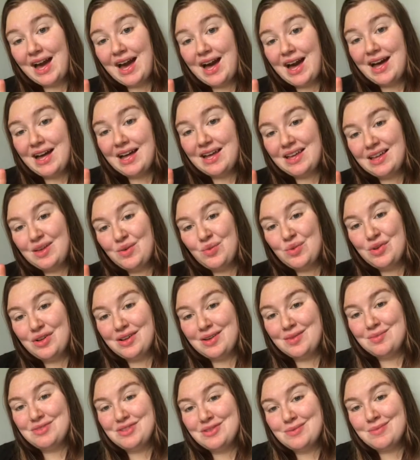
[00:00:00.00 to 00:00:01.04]
Hi,
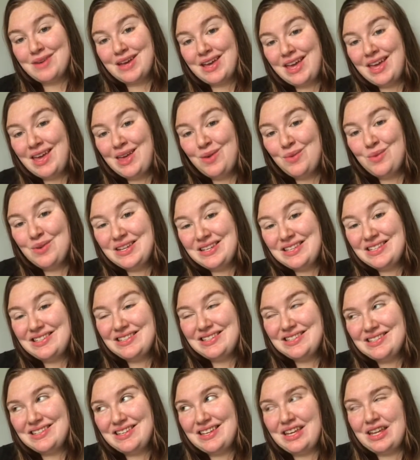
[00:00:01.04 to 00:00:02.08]
welcome to my 8 week
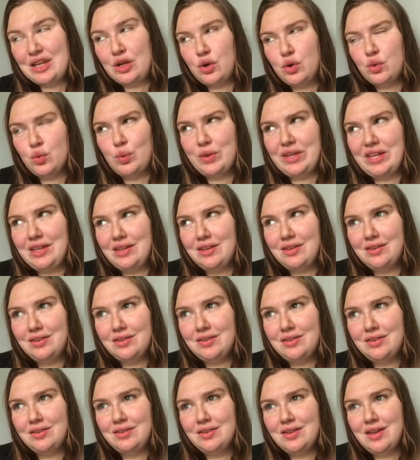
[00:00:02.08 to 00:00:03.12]
teen week.
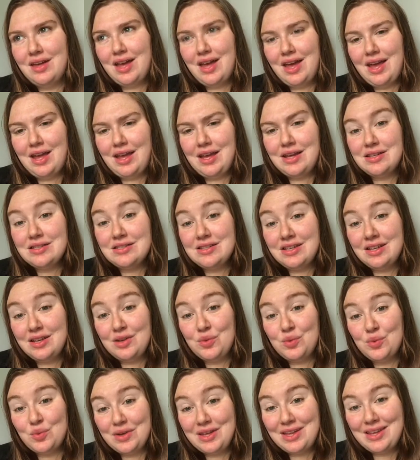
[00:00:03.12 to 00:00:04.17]

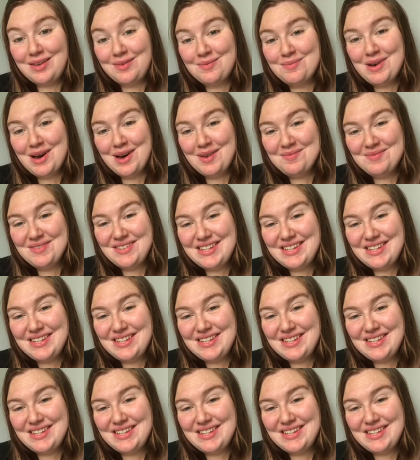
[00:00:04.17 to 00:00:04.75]
18 week bump